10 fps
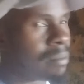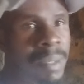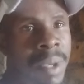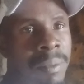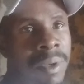
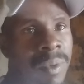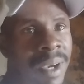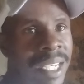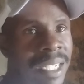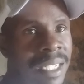Maybe I'm not
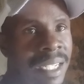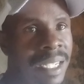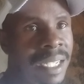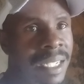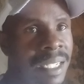working
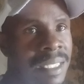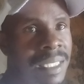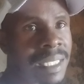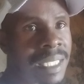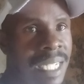
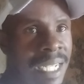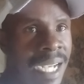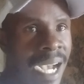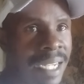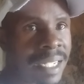
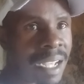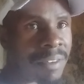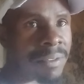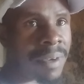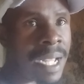hard
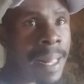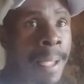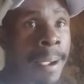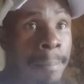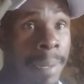enough.
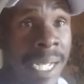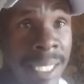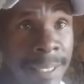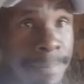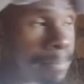
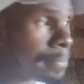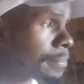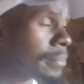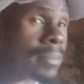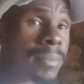But
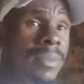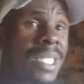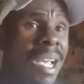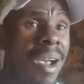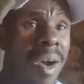
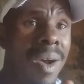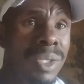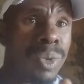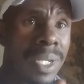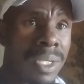I
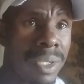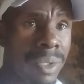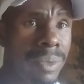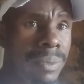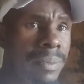want to ask
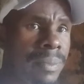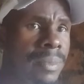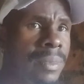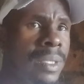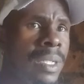you
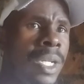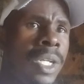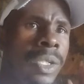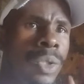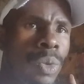
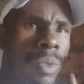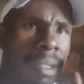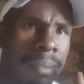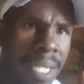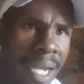to
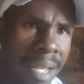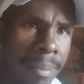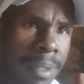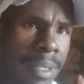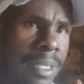
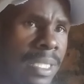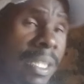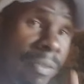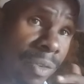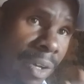subscribe
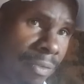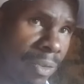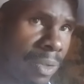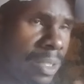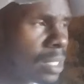if you have
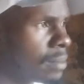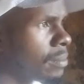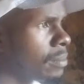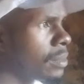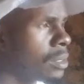not,
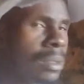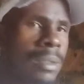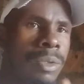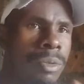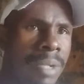
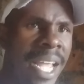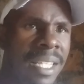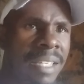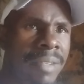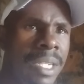to
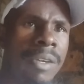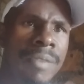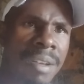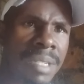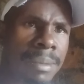like the video.
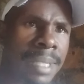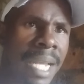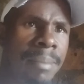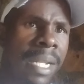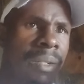If you have
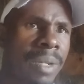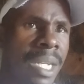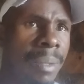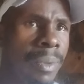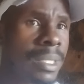subscribed and you
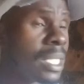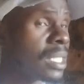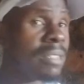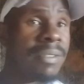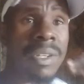end up watching
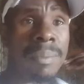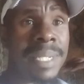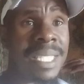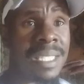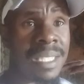this video,
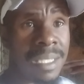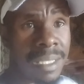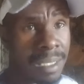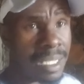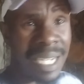please
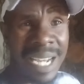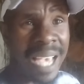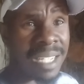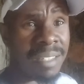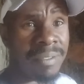
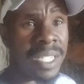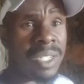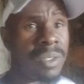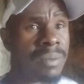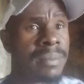like the
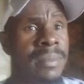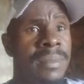video